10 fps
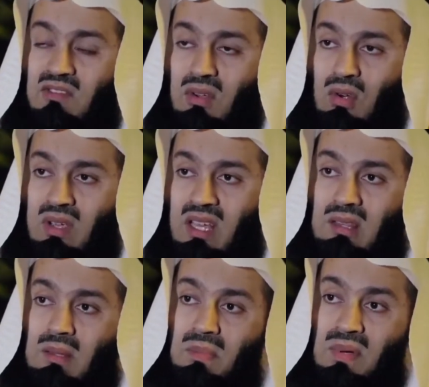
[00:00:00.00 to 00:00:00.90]
If you
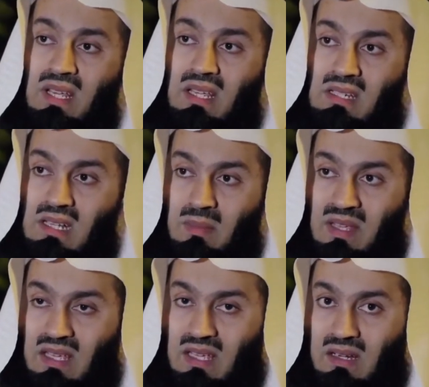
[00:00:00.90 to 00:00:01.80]
look at the
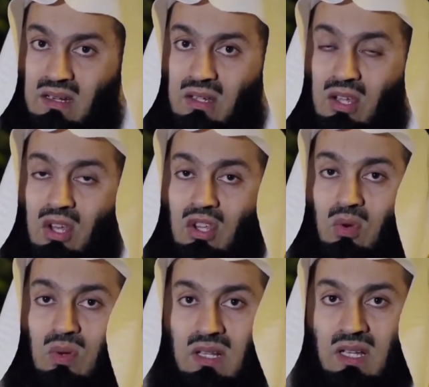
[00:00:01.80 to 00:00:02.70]
pre-Islamic era,
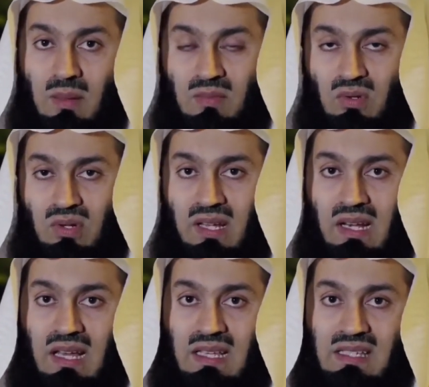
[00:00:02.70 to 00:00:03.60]
you will come to
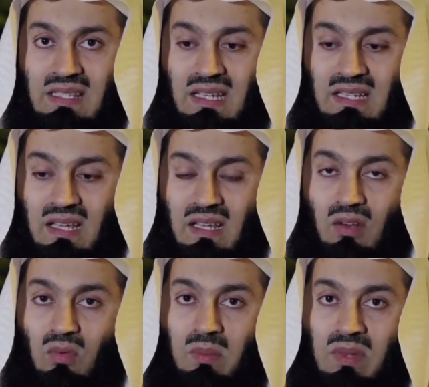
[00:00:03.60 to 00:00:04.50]
realize that
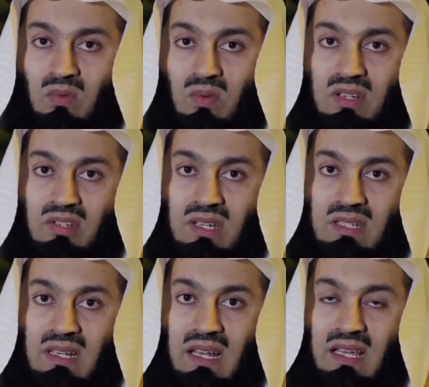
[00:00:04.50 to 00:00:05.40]
women were
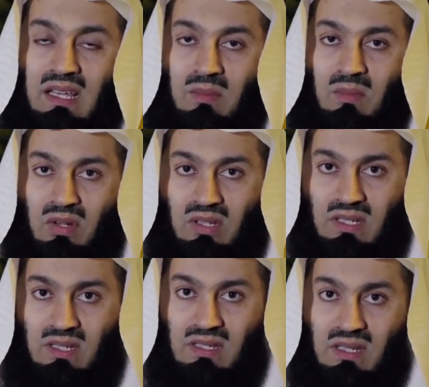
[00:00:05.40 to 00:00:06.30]
treated like
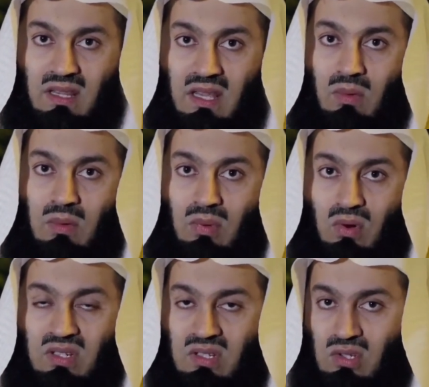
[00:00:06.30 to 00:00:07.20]
commodities. They were
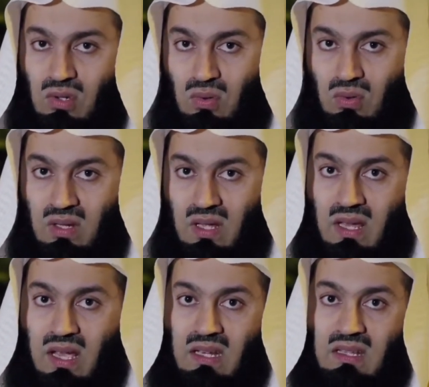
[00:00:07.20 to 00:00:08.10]
bought and sold.
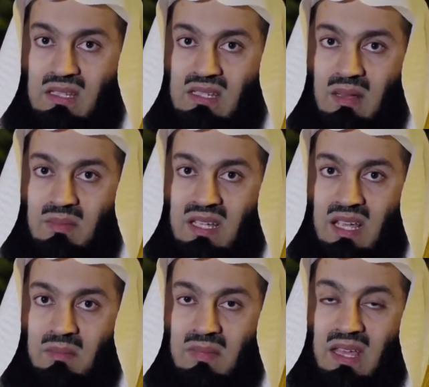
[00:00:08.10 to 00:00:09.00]
And at the same
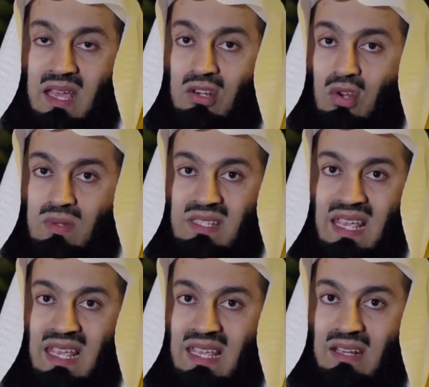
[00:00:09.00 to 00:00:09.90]
time, they had no
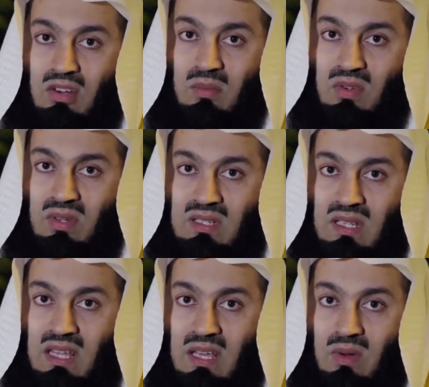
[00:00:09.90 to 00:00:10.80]
say in
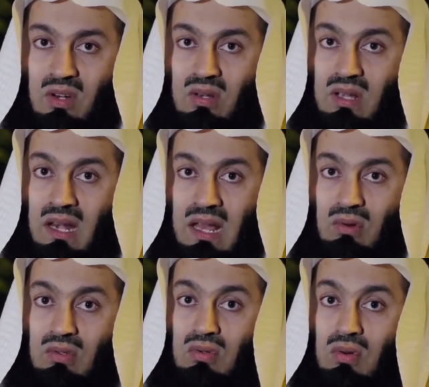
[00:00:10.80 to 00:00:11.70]
community. They were not
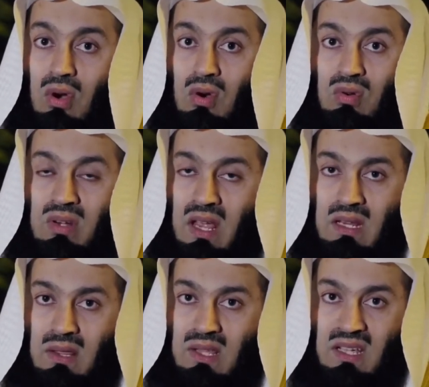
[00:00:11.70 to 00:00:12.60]
allowed to own
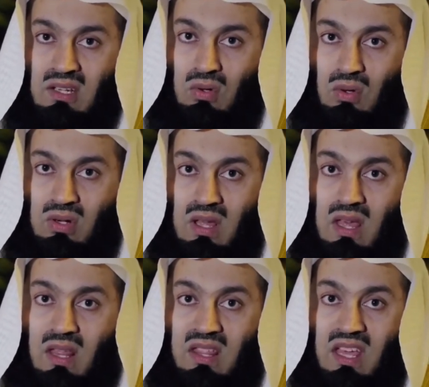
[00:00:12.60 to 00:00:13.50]
anything at all.
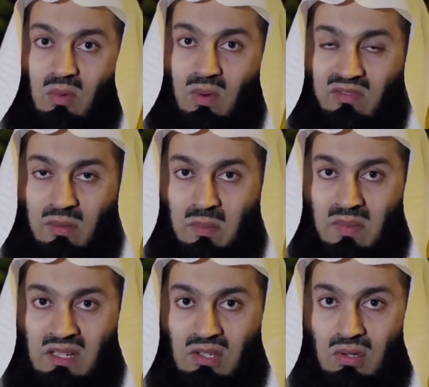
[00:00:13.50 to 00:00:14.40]
They were from
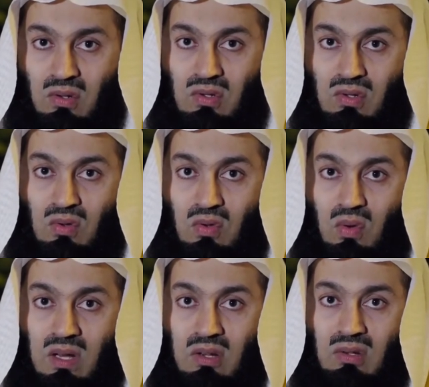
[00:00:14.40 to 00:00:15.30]
amongst those
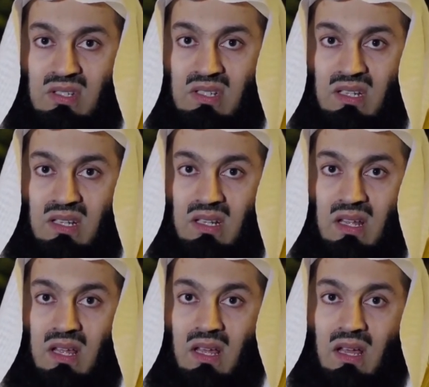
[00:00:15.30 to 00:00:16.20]
who were
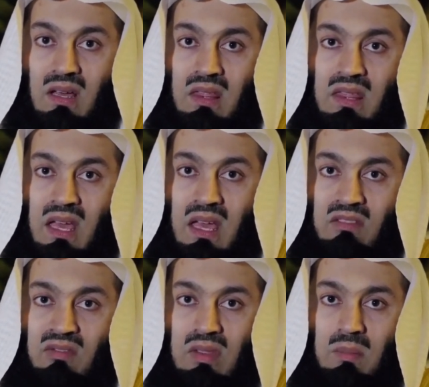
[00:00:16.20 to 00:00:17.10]
considered
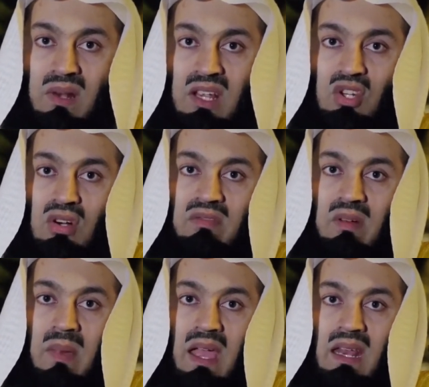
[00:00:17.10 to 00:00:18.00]
there for the pleasure
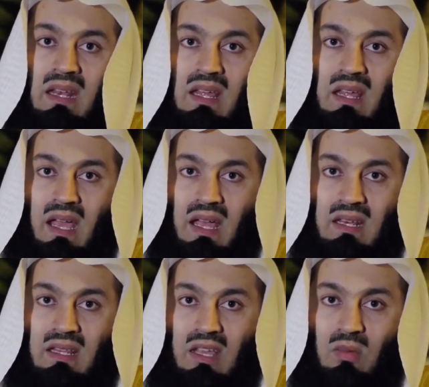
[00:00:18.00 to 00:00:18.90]
of a man.
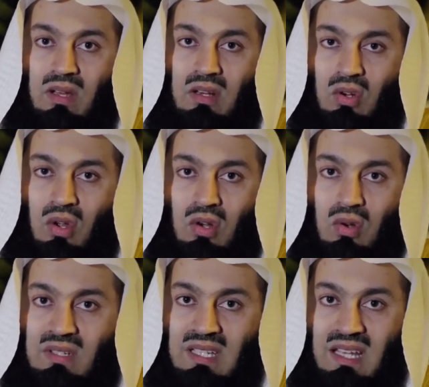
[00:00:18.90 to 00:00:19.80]
And they were
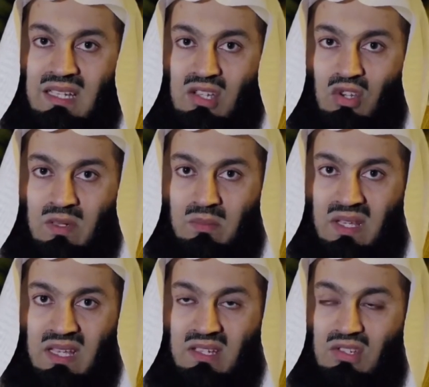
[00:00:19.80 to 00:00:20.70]
not looked at as human
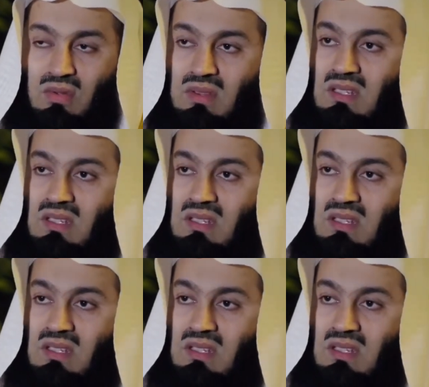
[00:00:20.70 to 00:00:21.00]
beings